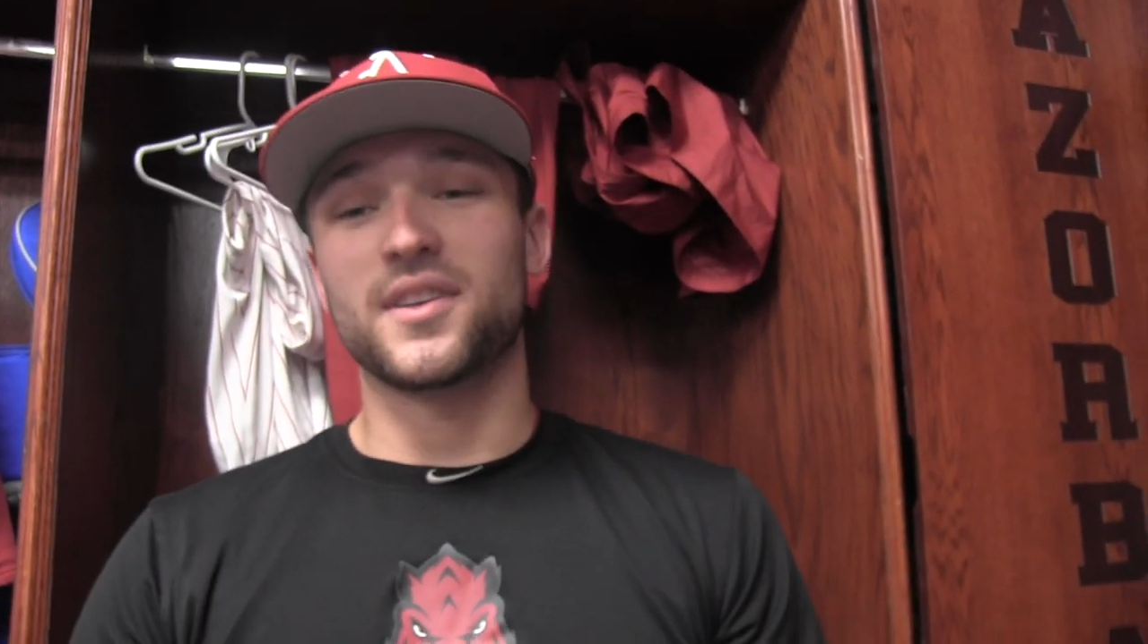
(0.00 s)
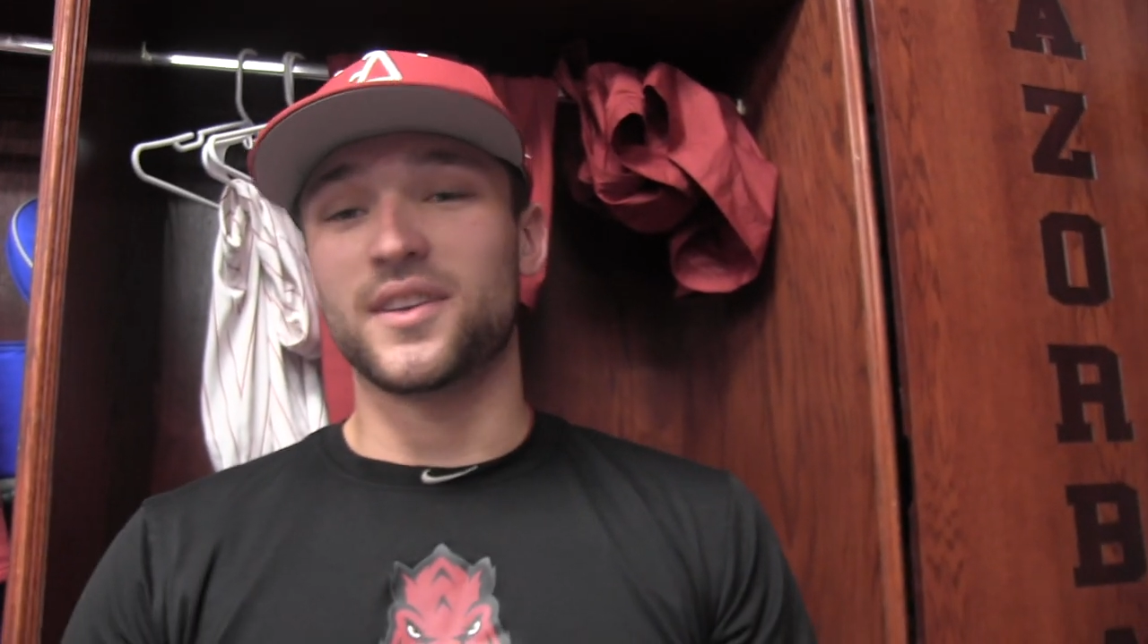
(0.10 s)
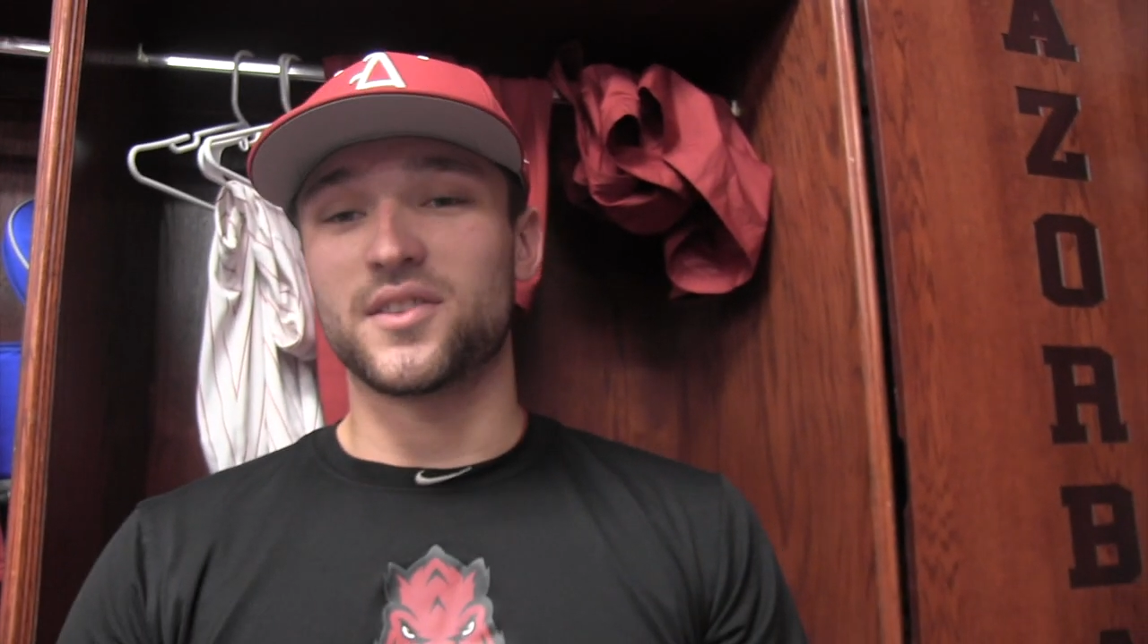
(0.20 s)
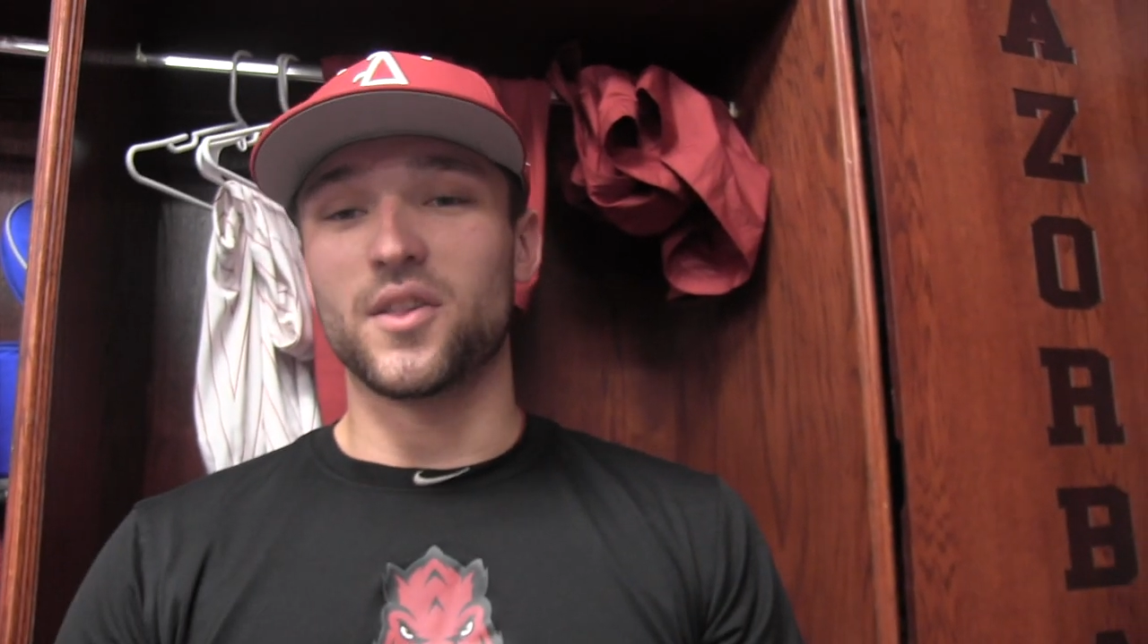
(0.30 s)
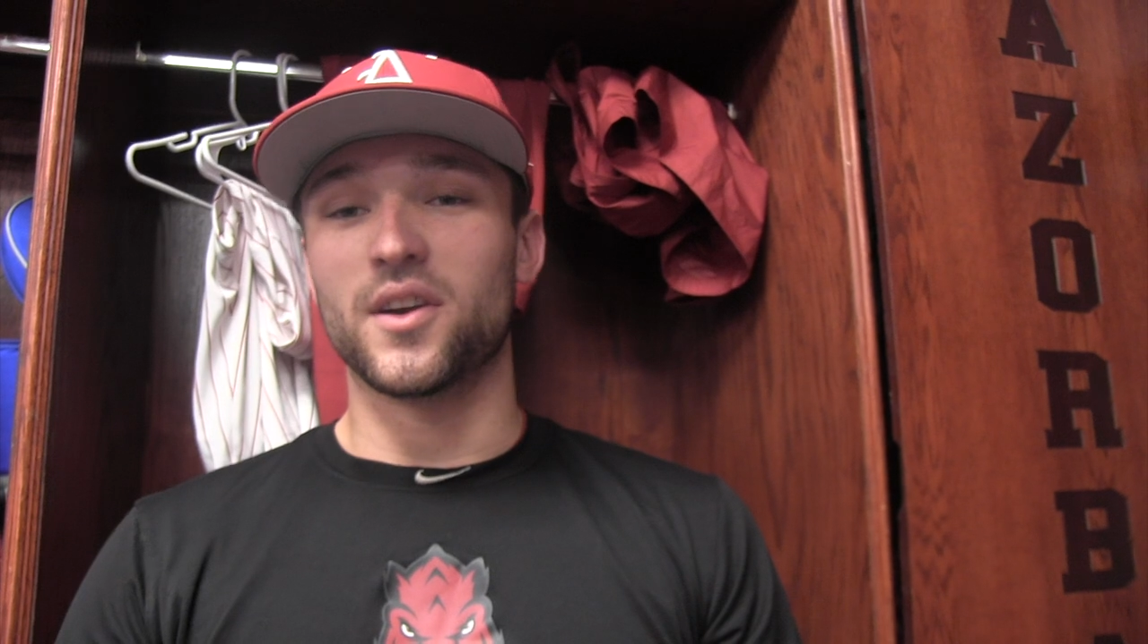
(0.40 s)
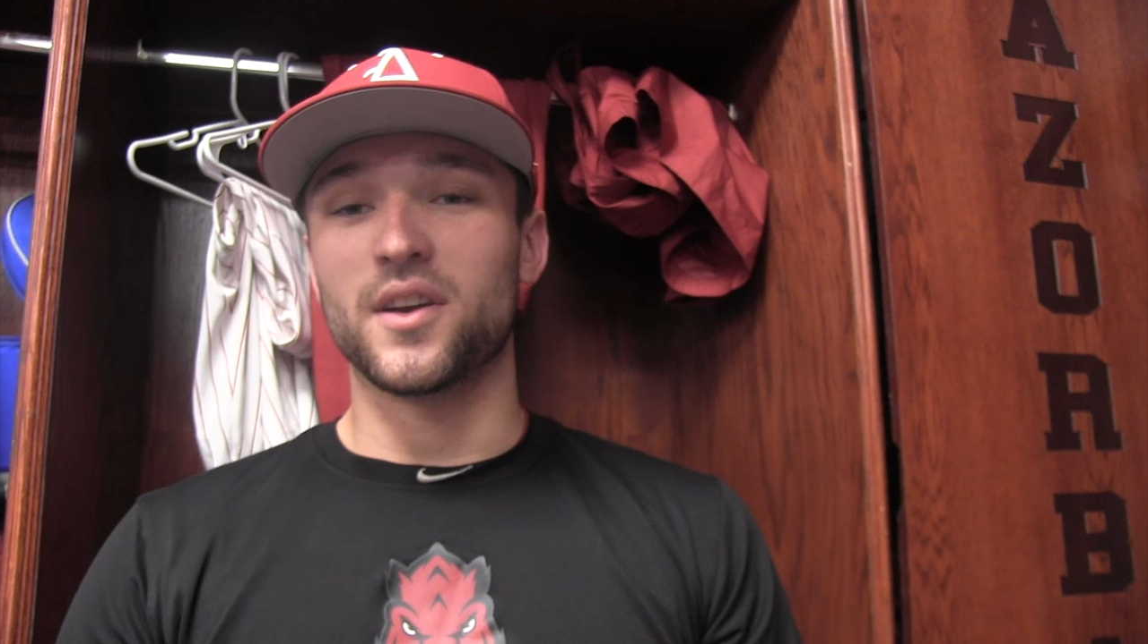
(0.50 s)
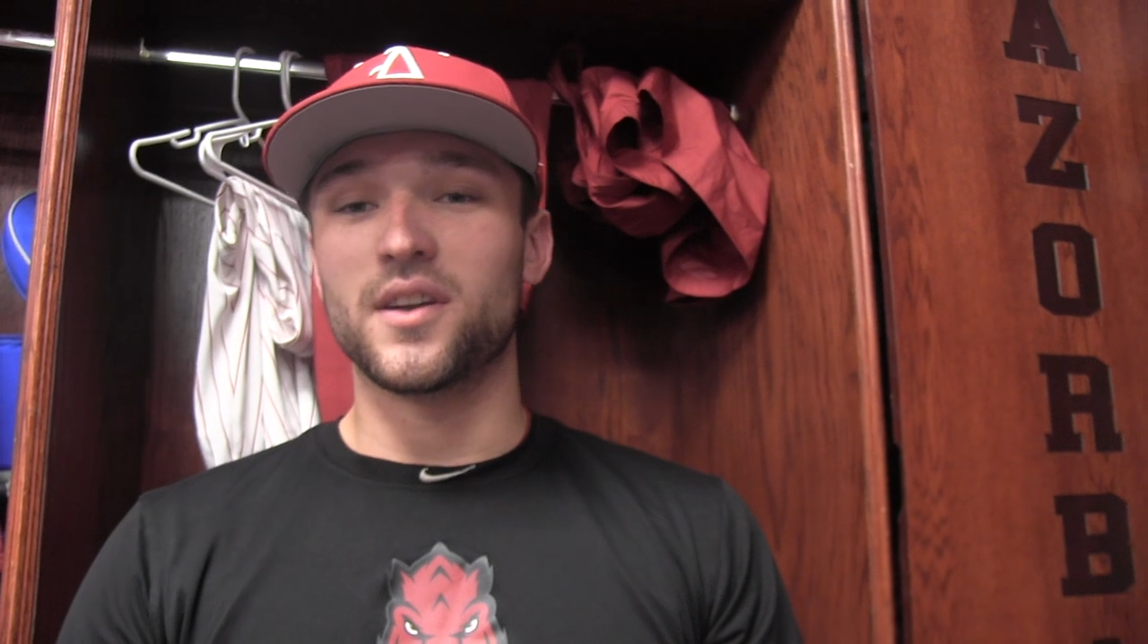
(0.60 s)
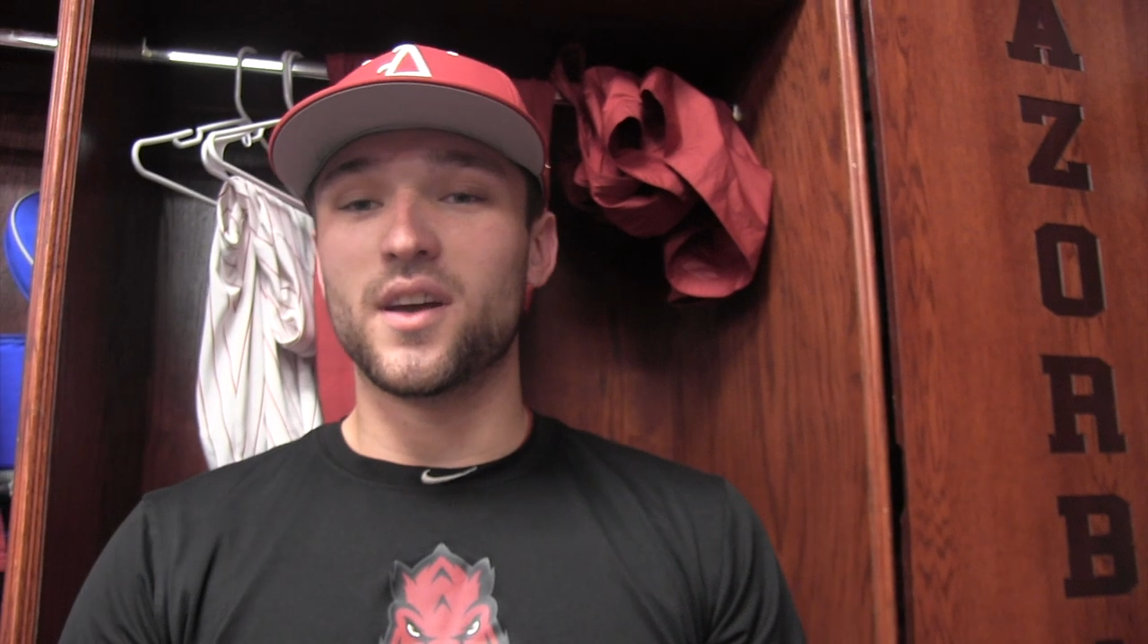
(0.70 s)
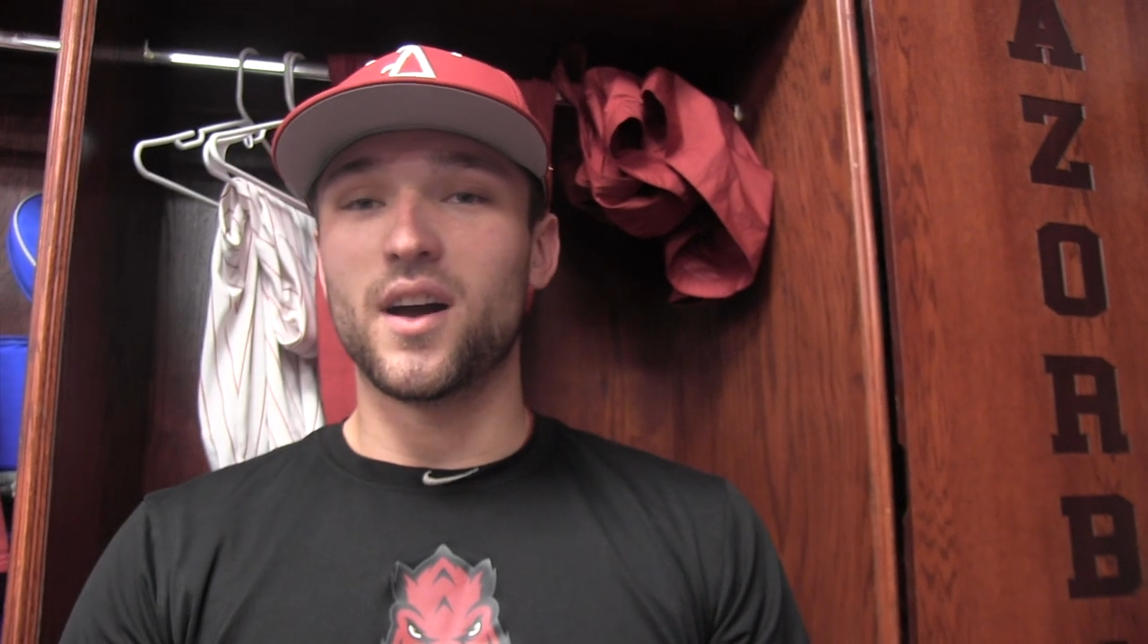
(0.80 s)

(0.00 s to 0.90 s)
things to learn.